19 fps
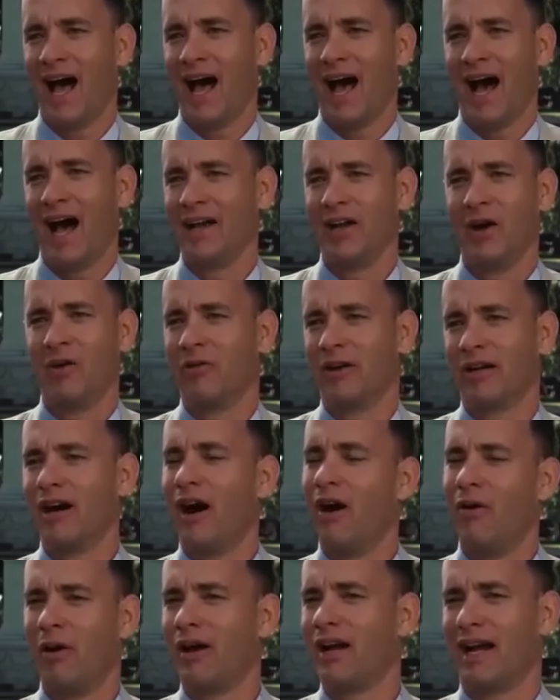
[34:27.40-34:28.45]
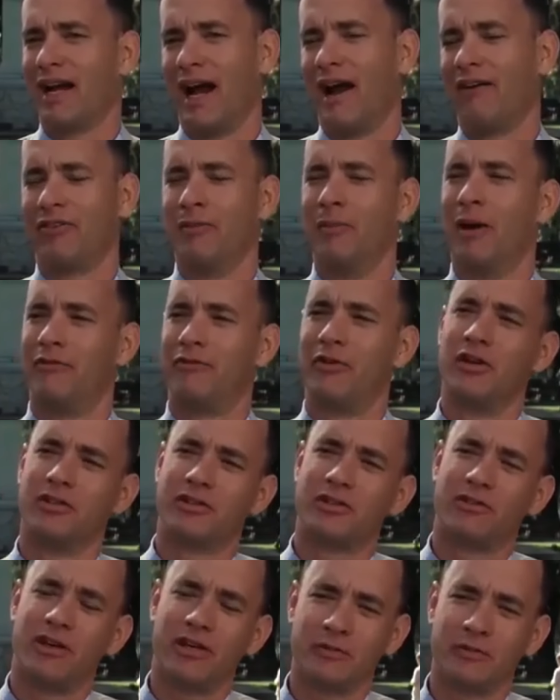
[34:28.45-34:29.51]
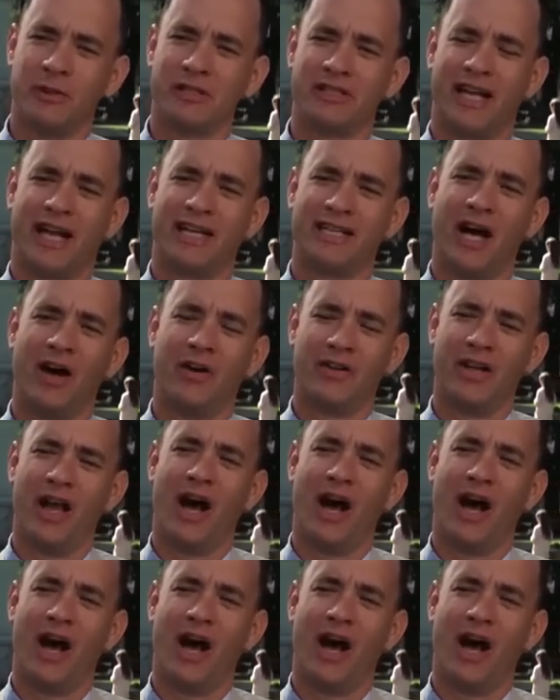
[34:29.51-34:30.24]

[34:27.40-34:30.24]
This improvisation added an extra layer